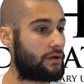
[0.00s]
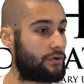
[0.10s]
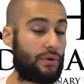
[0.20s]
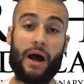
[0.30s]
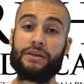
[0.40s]

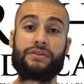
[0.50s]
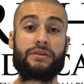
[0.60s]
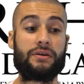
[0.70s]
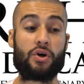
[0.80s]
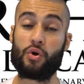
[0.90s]
you
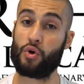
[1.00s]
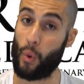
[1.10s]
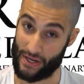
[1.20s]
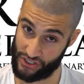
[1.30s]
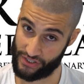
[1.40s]
ask
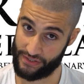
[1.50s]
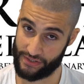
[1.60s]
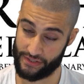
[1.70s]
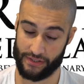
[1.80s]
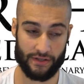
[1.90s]

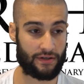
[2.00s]
questions,